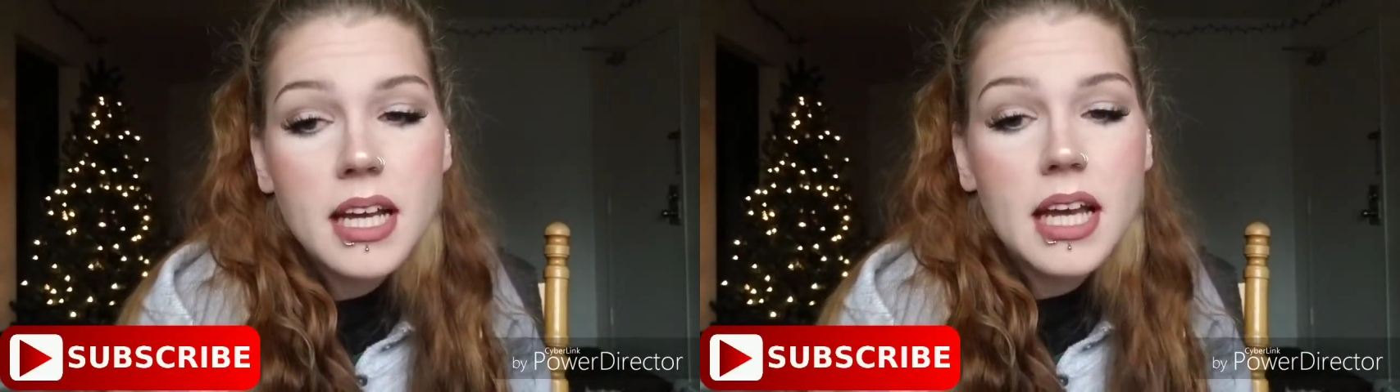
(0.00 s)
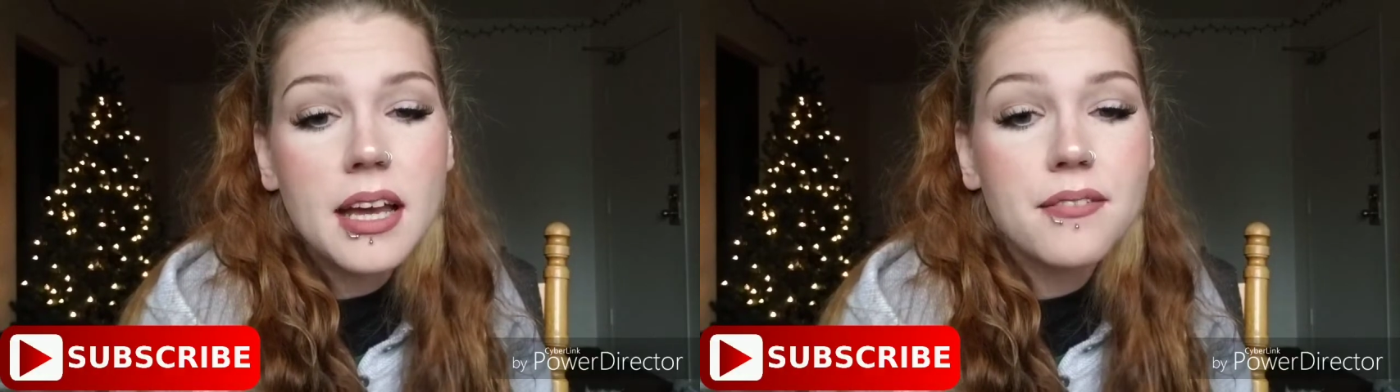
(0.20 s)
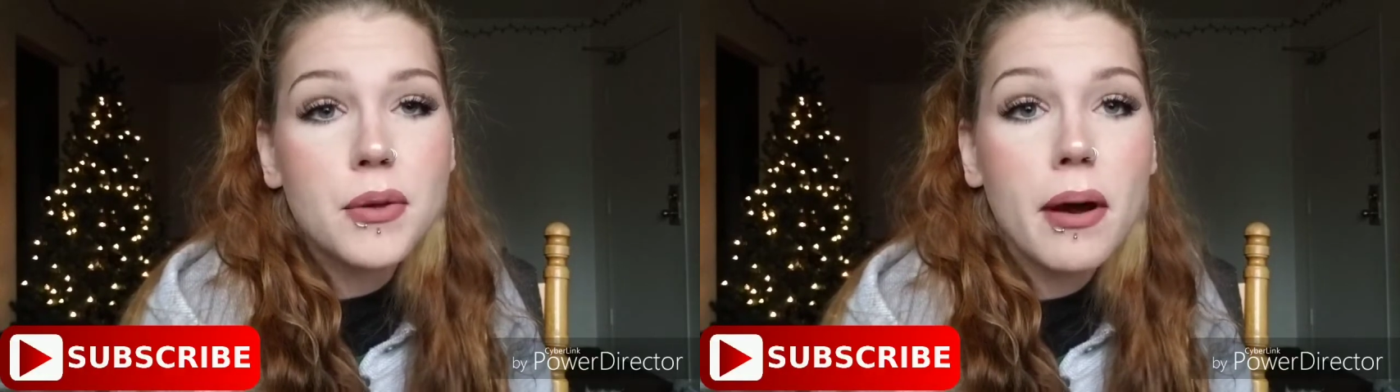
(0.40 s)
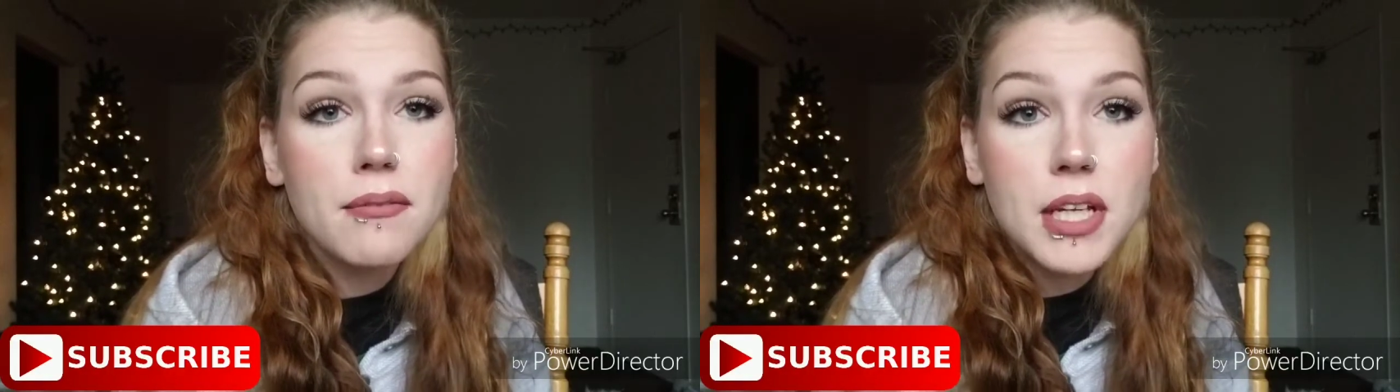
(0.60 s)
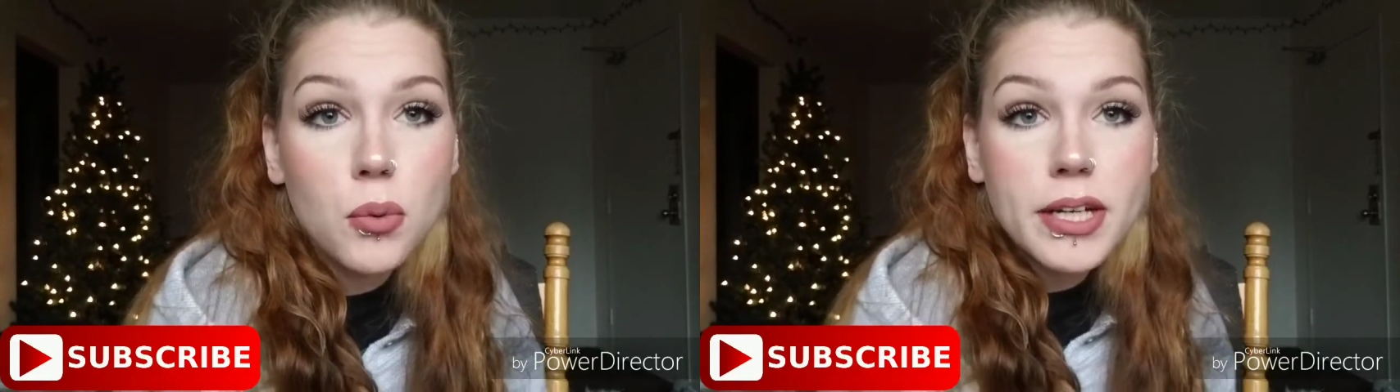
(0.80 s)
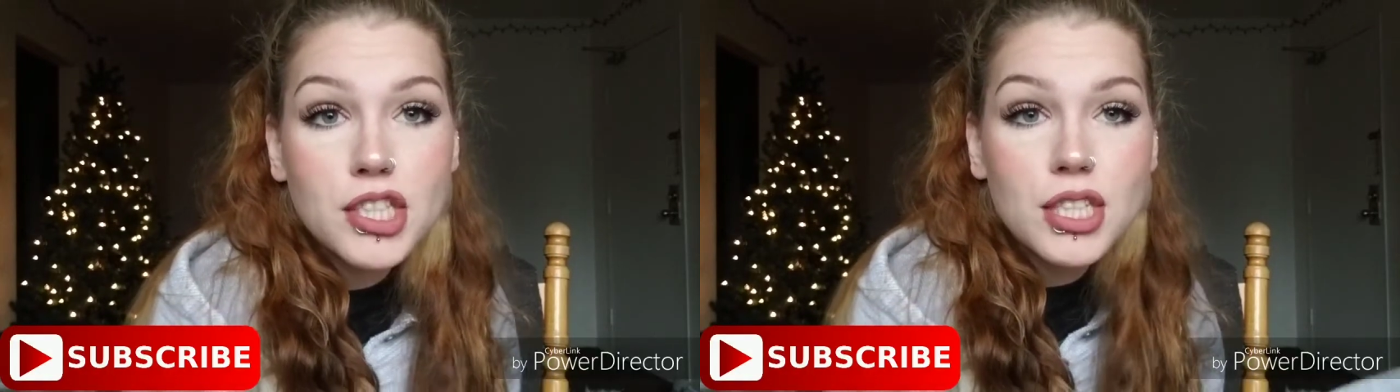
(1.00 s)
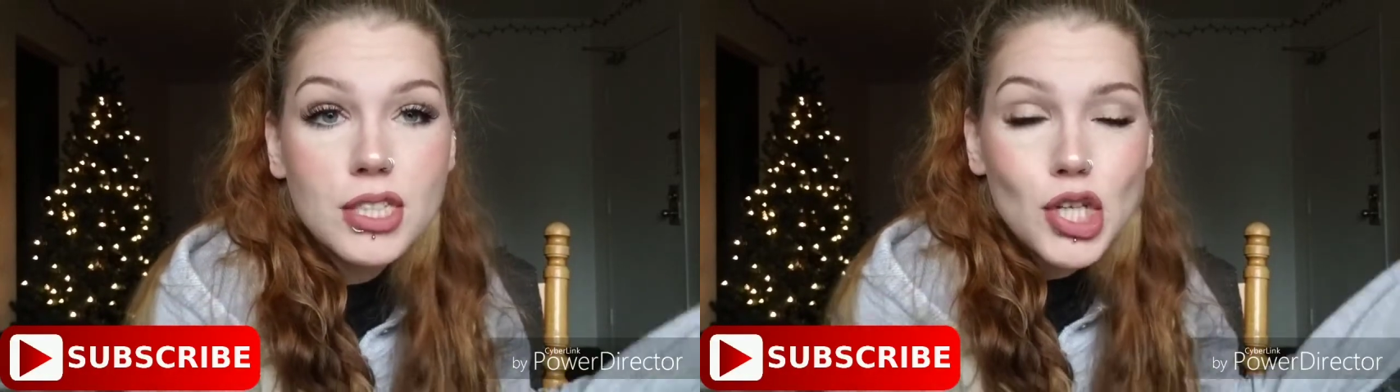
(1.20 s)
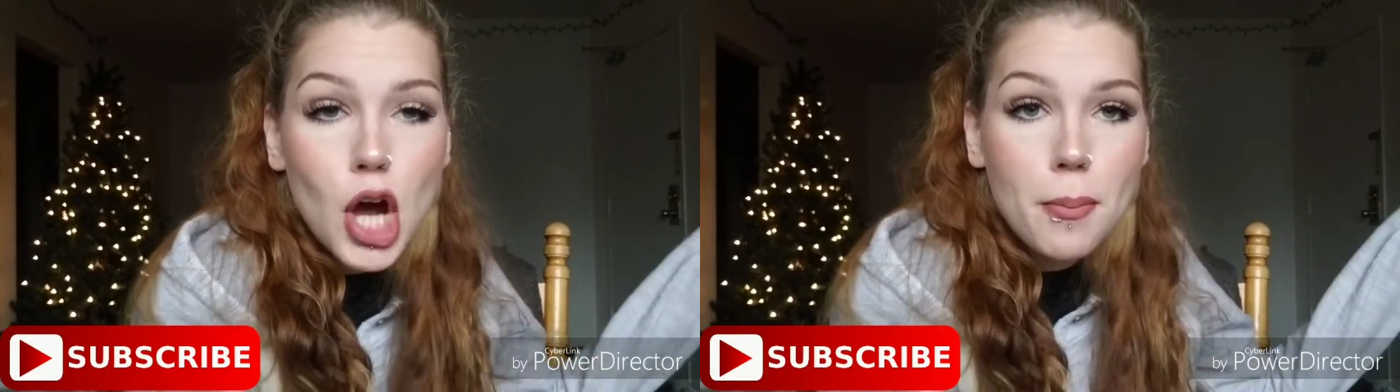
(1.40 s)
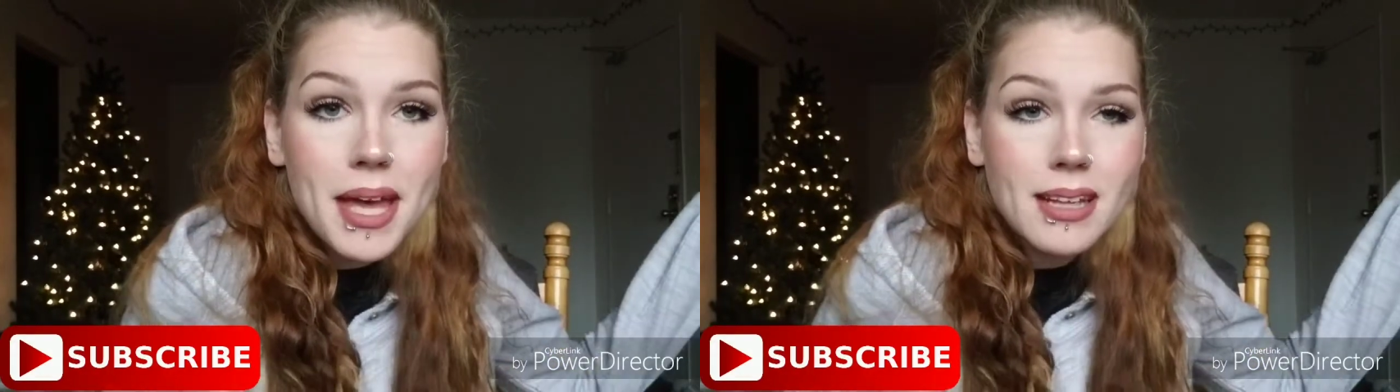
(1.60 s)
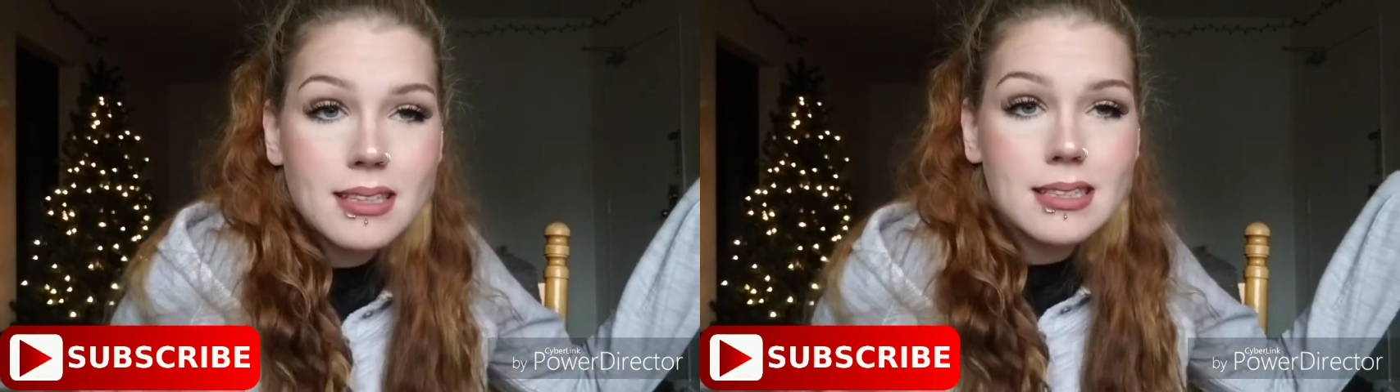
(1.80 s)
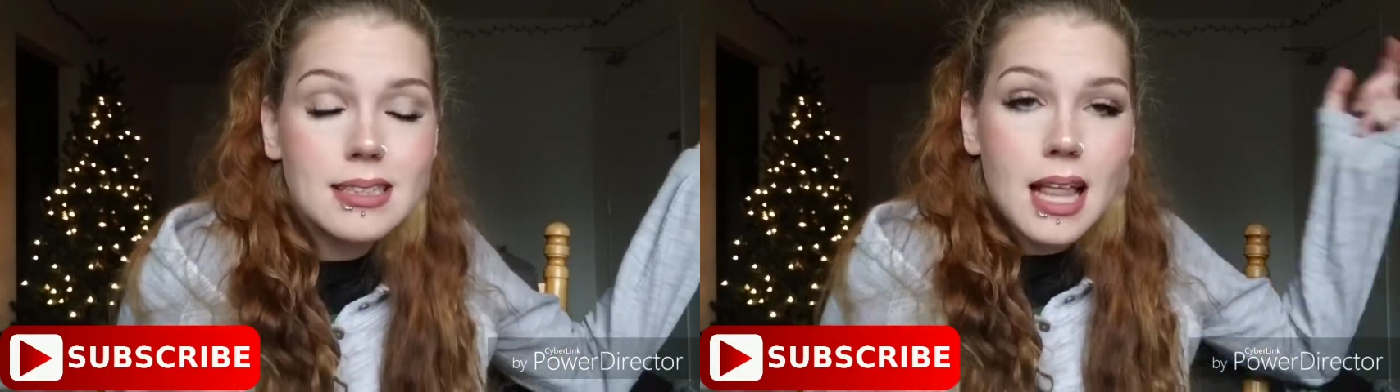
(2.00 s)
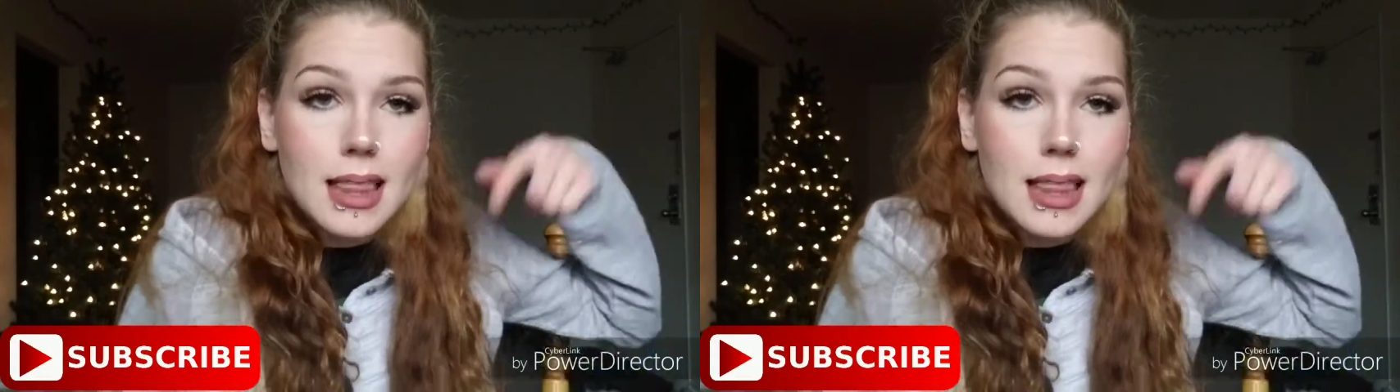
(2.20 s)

If you have any questions, comments,